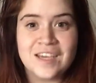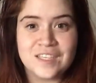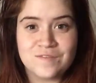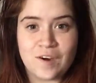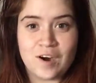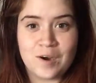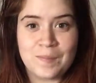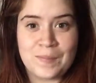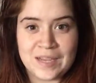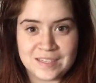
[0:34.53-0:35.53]
is
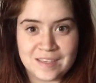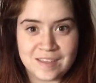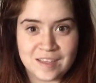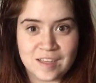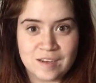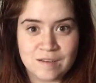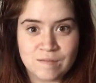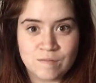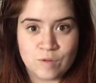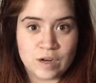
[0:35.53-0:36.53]
far better
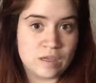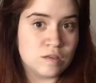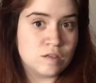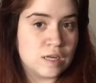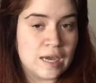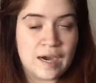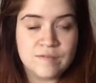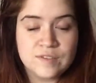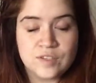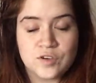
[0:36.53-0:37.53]
than what I usually
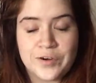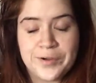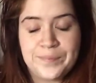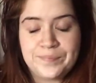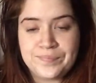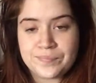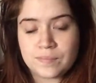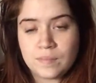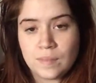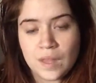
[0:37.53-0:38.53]
have. So
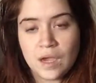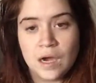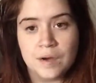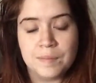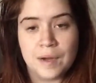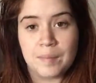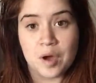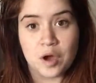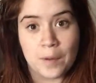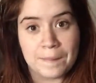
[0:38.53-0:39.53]
I'm
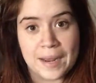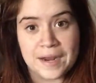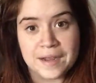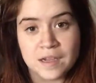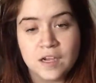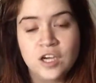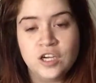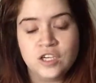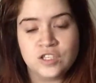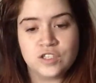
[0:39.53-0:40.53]
not complaining.
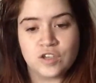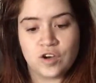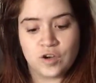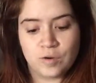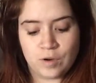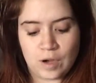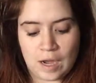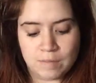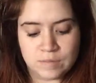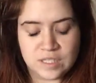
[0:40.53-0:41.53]
So
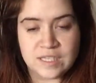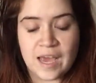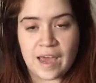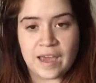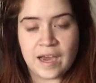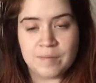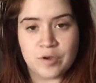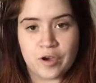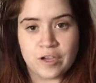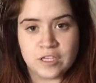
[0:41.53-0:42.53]
today I'm
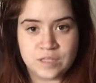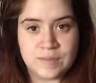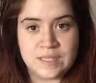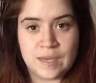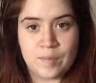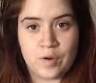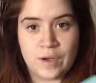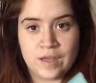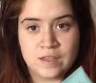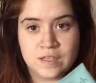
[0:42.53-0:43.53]
going to be
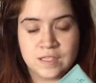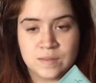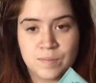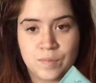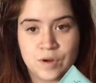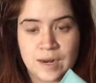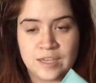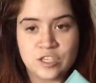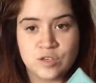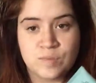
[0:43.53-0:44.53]
demoing this
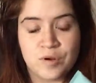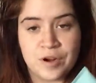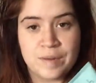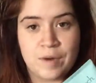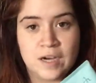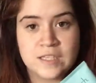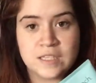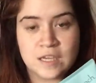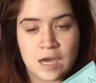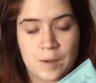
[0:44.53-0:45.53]
Glacial Marine
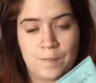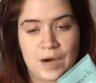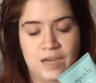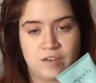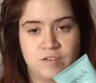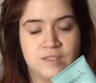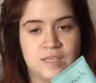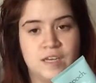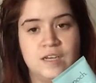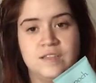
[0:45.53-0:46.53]
Mask by
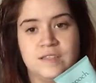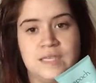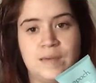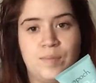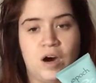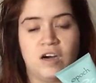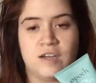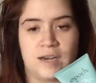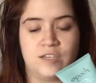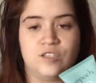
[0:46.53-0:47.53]
Nuskin, this Epoch
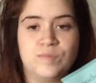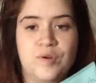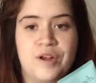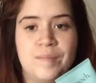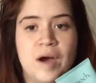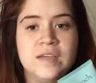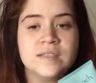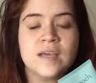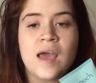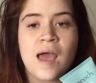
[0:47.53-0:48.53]
Glacial Marine
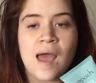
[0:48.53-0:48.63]
Mask.